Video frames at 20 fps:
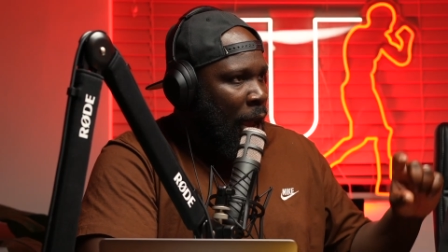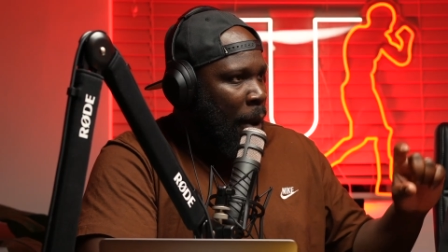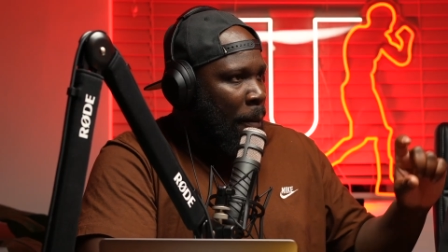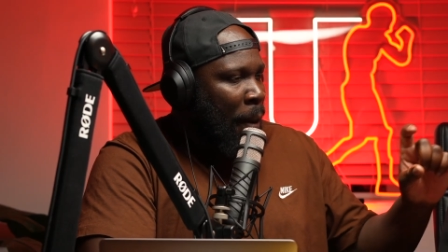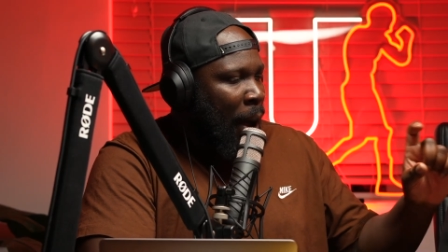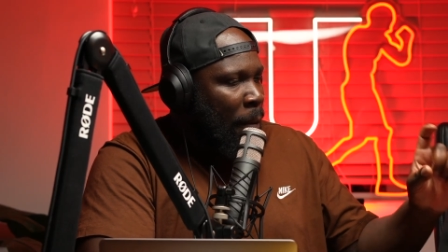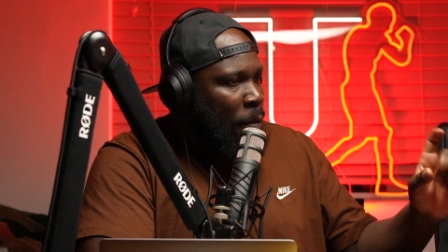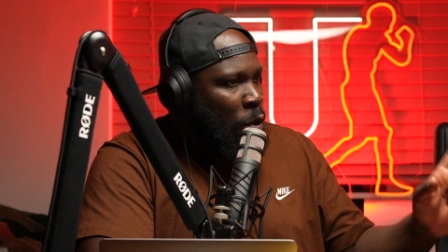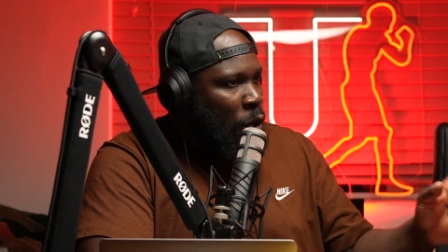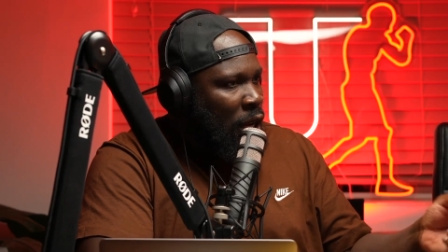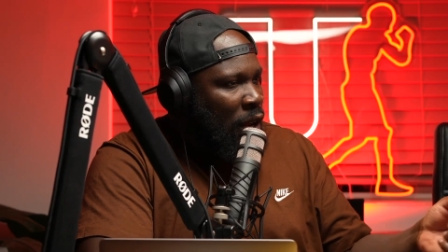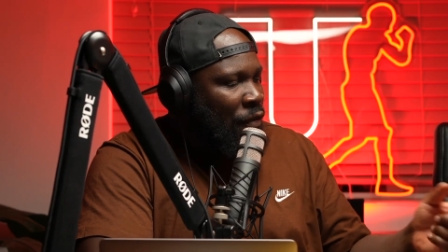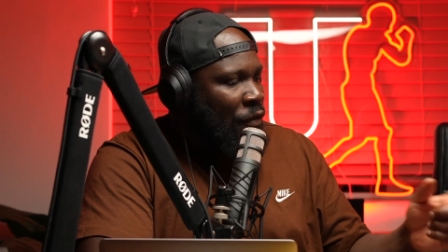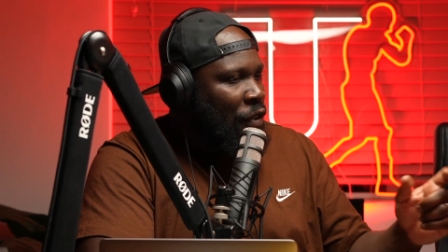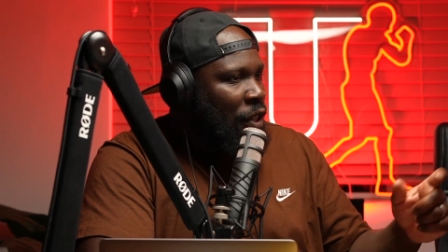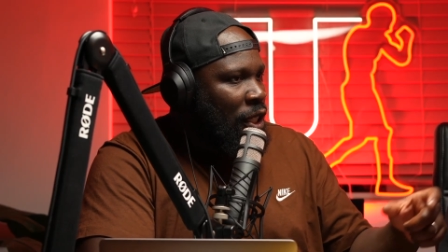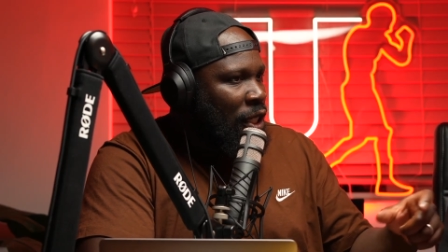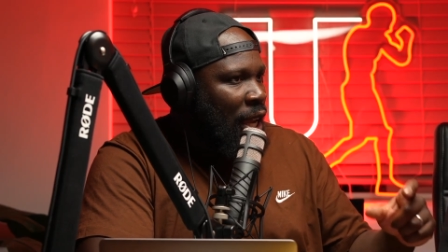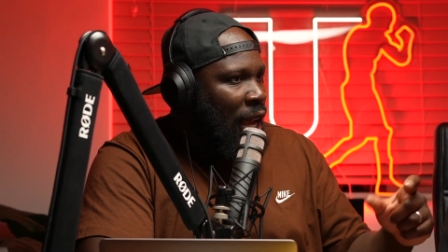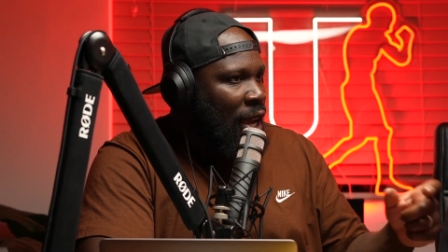but I'm looking
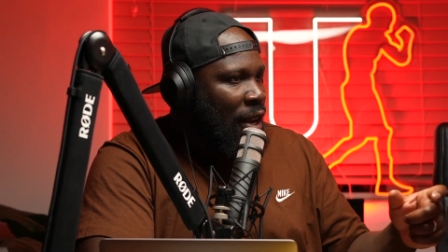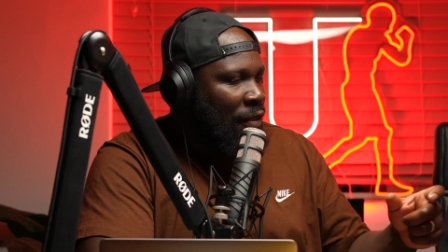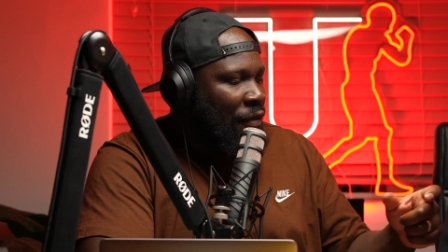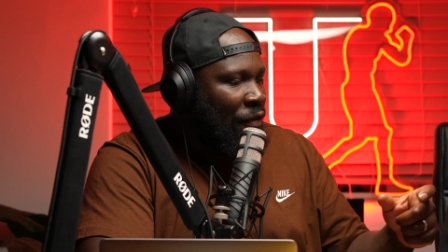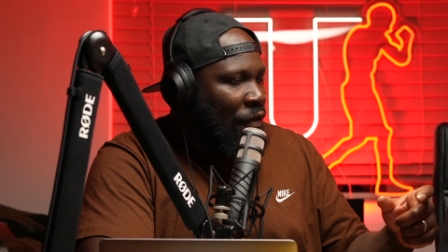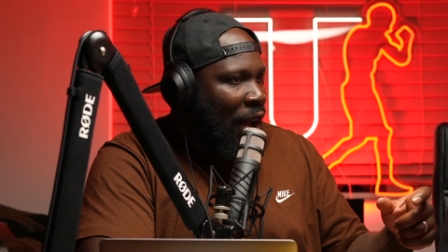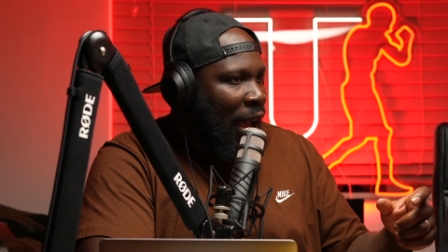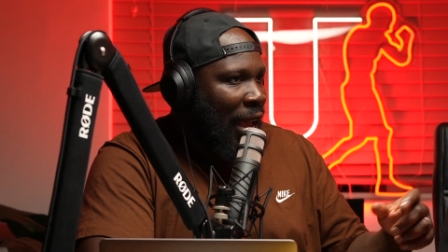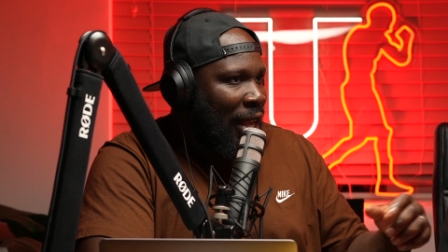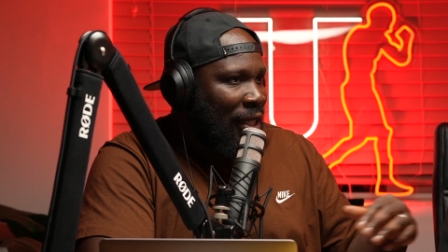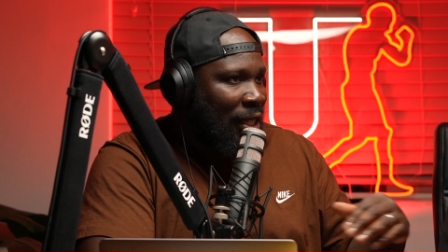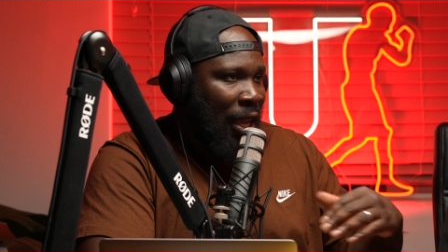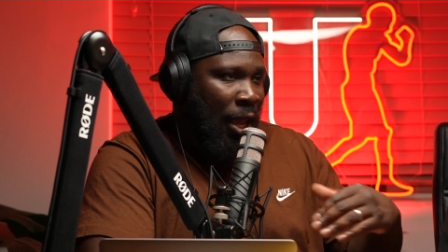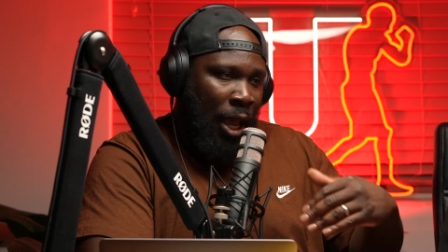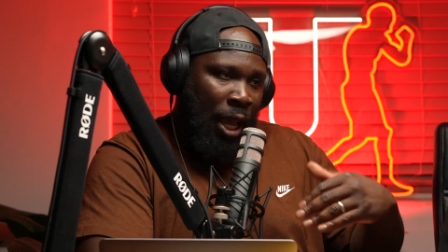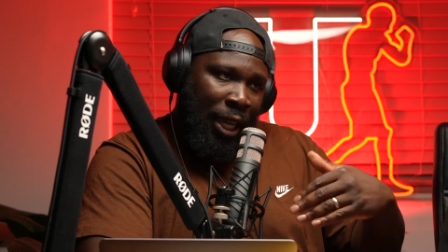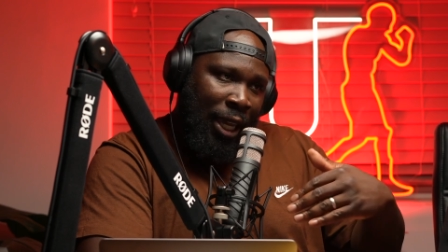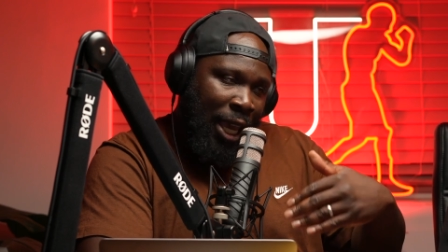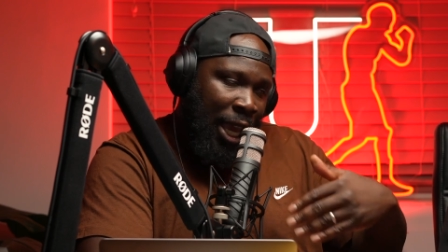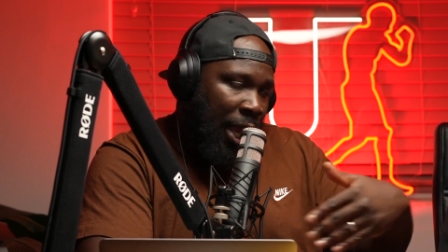for certain fights.
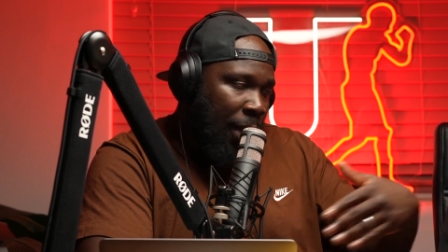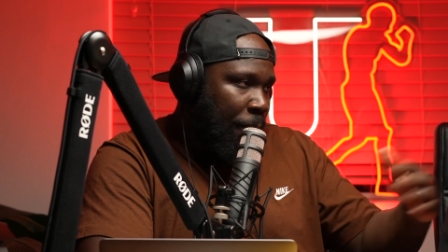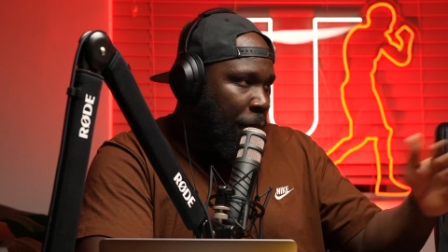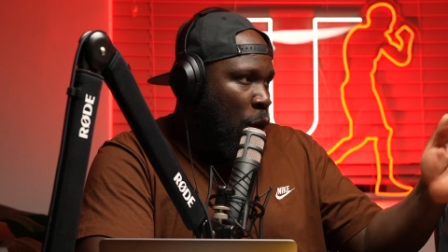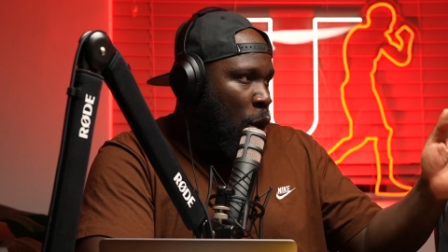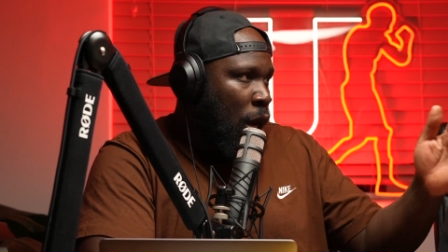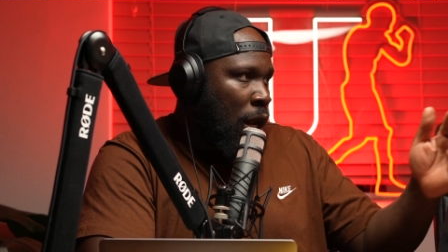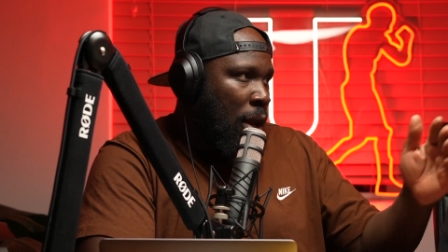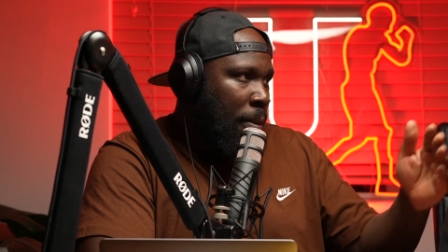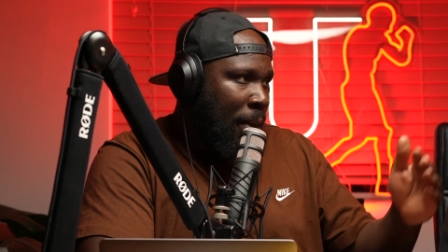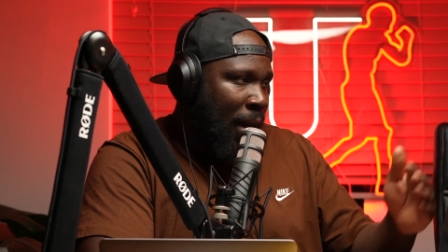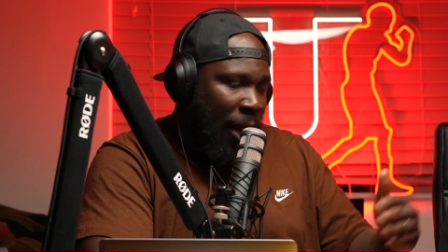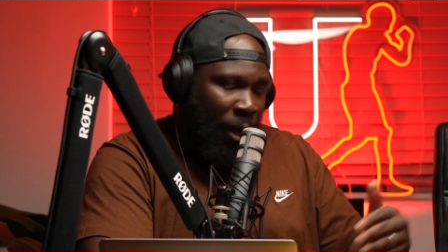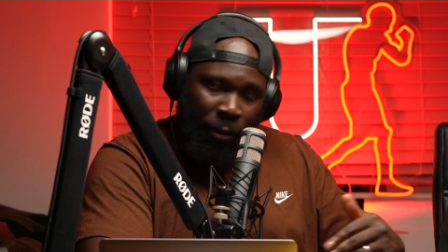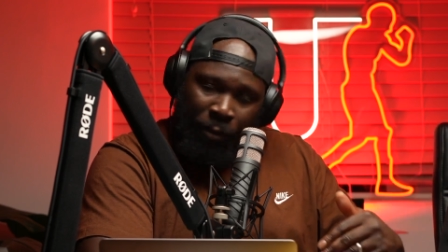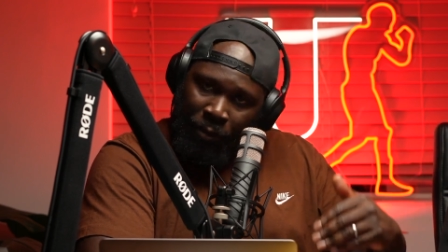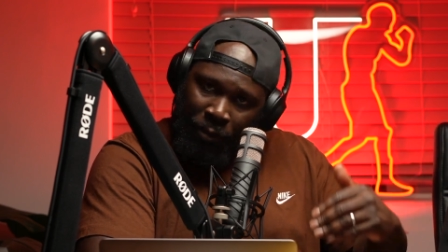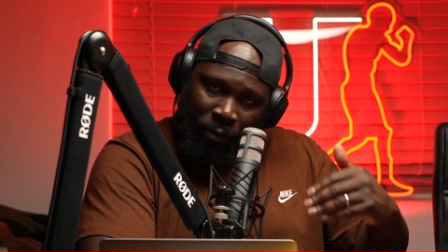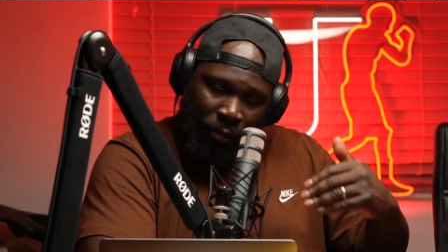Keep blowing them out.